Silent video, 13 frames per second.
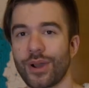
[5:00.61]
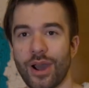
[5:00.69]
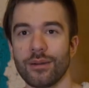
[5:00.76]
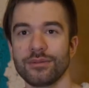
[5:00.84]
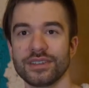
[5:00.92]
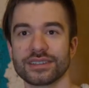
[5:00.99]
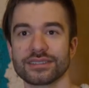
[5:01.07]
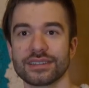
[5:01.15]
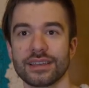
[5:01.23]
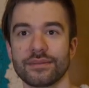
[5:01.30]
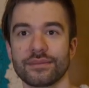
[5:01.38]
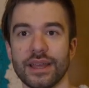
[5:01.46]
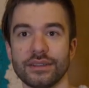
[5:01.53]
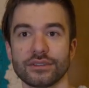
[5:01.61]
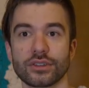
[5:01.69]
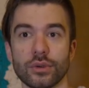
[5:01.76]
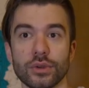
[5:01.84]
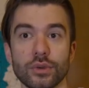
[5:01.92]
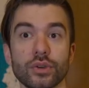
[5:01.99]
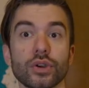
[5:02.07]
obviously, and so
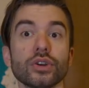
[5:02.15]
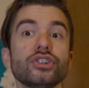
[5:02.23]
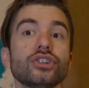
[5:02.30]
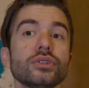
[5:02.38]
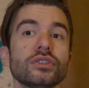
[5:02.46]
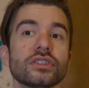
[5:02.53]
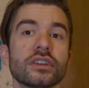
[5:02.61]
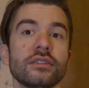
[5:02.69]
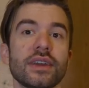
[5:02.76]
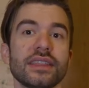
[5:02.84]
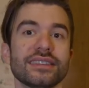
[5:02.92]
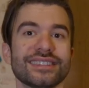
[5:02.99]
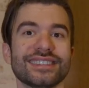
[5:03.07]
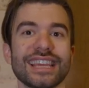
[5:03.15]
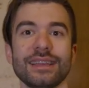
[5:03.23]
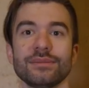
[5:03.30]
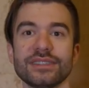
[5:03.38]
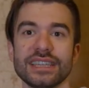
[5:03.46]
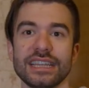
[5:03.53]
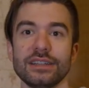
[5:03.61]
you could choose to convey the same
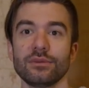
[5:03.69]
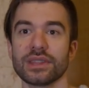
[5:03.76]
scene